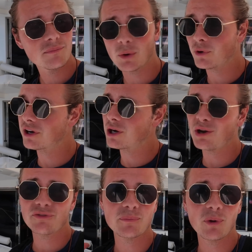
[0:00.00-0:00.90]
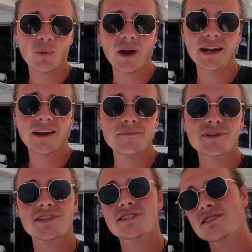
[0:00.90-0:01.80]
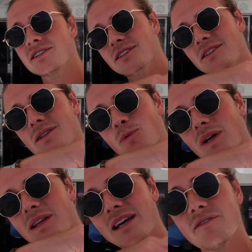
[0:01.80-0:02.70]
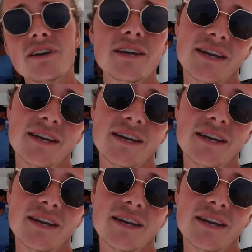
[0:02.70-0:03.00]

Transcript: But we're gonna go off the boat right here because we live